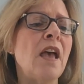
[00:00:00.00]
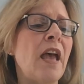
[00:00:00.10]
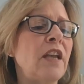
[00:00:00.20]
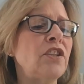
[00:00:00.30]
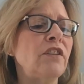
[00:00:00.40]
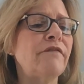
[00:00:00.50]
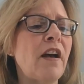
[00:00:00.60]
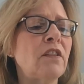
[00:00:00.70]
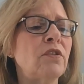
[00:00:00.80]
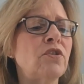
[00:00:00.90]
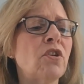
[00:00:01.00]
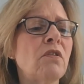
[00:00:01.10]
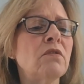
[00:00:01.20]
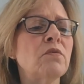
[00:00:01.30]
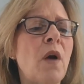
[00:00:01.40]
and she followed
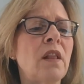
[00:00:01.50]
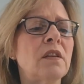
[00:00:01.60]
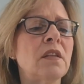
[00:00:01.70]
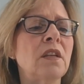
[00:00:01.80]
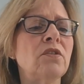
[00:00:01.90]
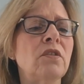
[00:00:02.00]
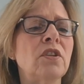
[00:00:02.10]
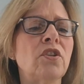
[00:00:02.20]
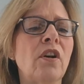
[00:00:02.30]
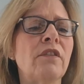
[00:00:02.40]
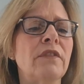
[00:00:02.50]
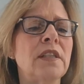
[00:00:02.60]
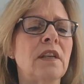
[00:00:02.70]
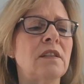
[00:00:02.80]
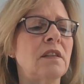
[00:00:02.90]
Charles Wallace into the dark
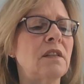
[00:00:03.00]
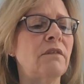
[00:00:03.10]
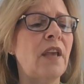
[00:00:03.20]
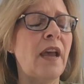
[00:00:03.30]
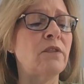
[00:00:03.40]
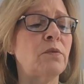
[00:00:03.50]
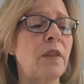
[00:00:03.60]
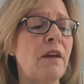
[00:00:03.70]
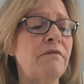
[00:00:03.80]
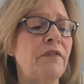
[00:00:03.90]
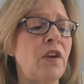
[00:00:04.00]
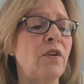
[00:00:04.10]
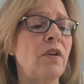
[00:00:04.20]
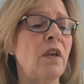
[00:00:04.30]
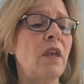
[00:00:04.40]
recesses of the house without fear.